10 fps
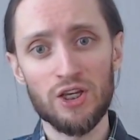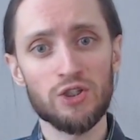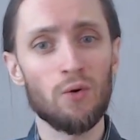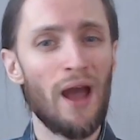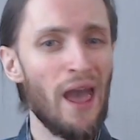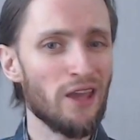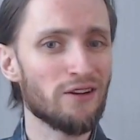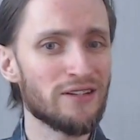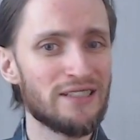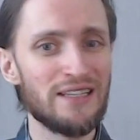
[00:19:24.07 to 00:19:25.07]
So
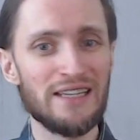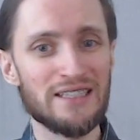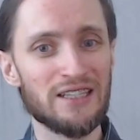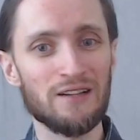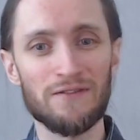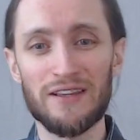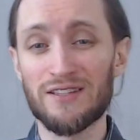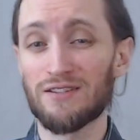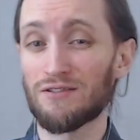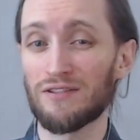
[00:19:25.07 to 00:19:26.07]
accuracy itself
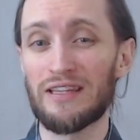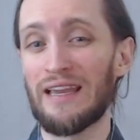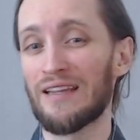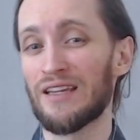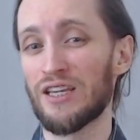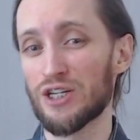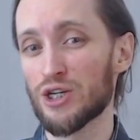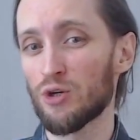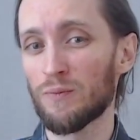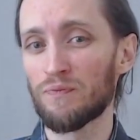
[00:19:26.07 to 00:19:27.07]
isn't really an
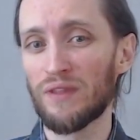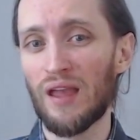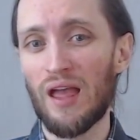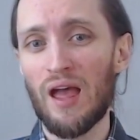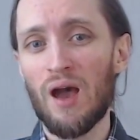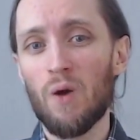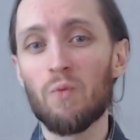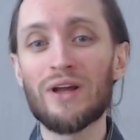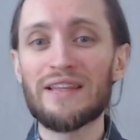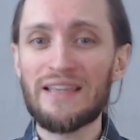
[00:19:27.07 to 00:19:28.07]
issue.
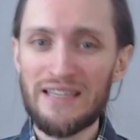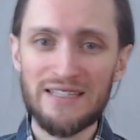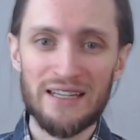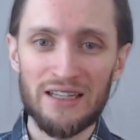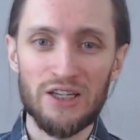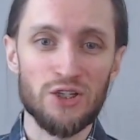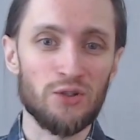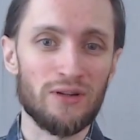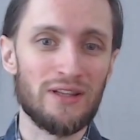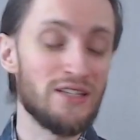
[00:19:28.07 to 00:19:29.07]
What is an
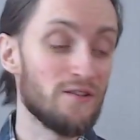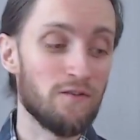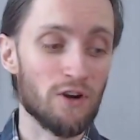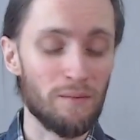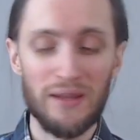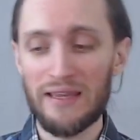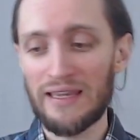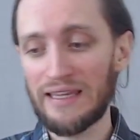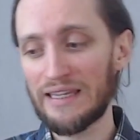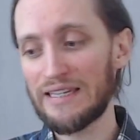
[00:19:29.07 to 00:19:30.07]
issue, at least for me,
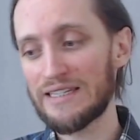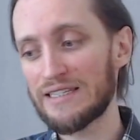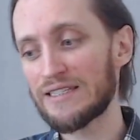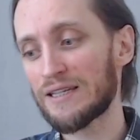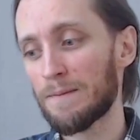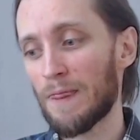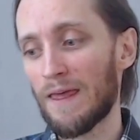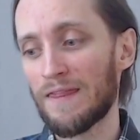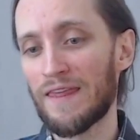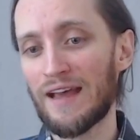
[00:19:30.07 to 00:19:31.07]
is
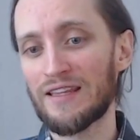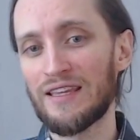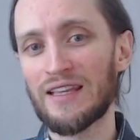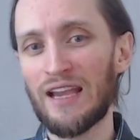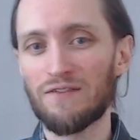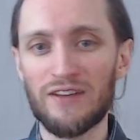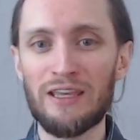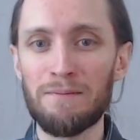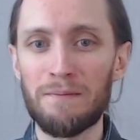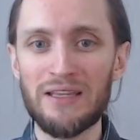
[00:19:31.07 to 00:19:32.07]
that it kind of
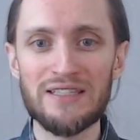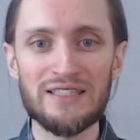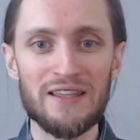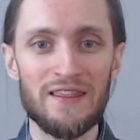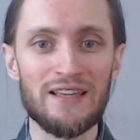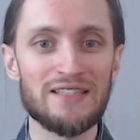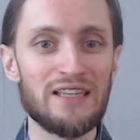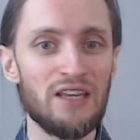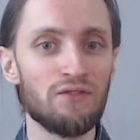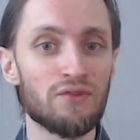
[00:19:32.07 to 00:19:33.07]
emits this
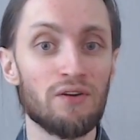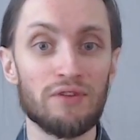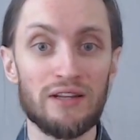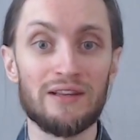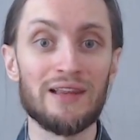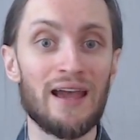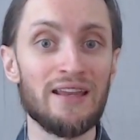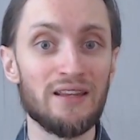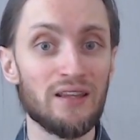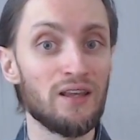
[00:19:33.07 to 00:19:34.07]
infrared
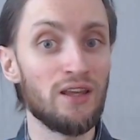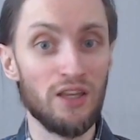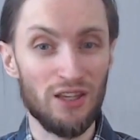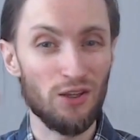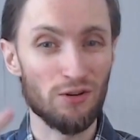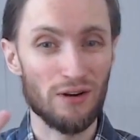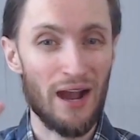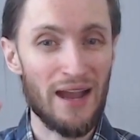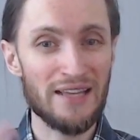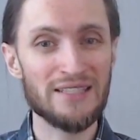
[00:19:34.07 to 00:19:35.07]
light into your
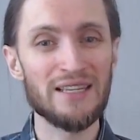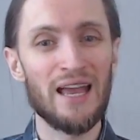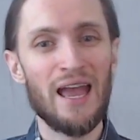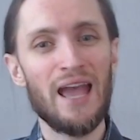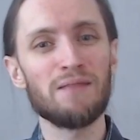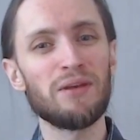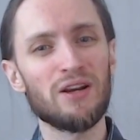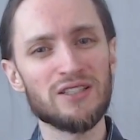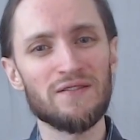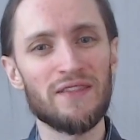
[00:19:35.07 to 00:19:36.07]
eyes, and
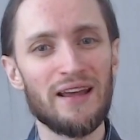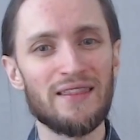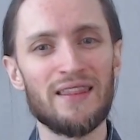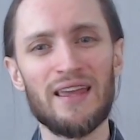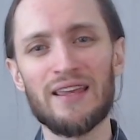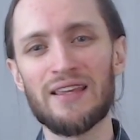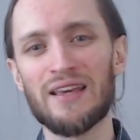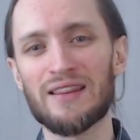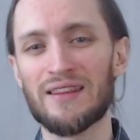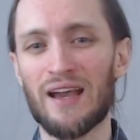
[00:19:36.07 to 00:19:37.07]
because of that, they
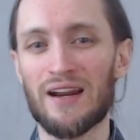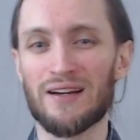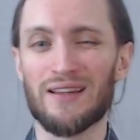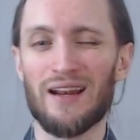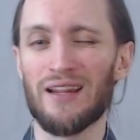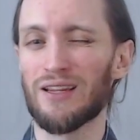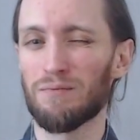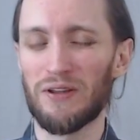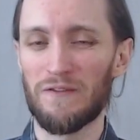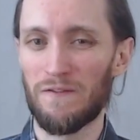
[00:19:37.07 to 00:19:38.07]
get tired a little
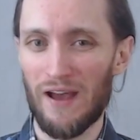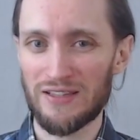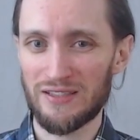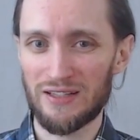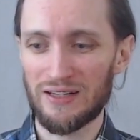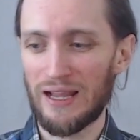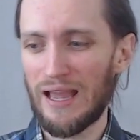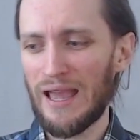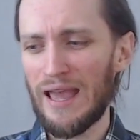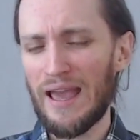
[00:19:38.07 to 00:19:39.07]
bit faster.
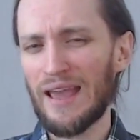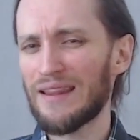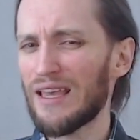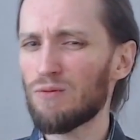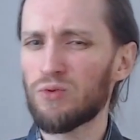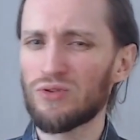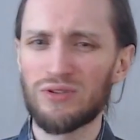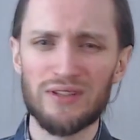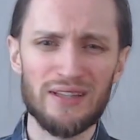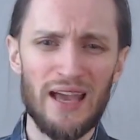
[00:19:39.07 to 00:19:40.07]
And I
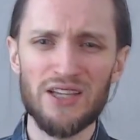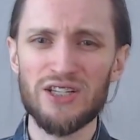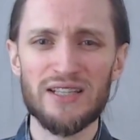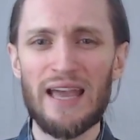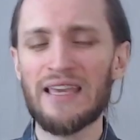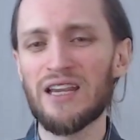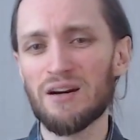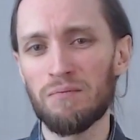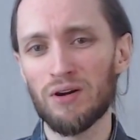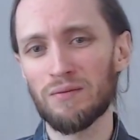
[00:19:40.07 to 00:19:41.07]
wouldn't. I care
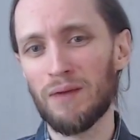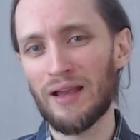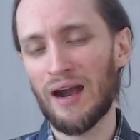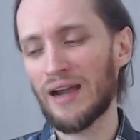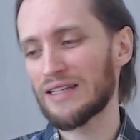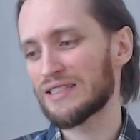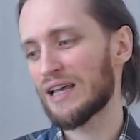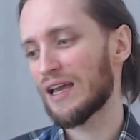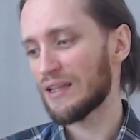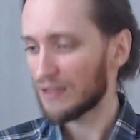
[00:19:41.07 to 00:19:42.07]
about my
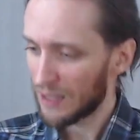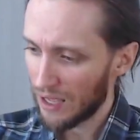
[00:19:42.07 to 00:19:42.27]
eyesight.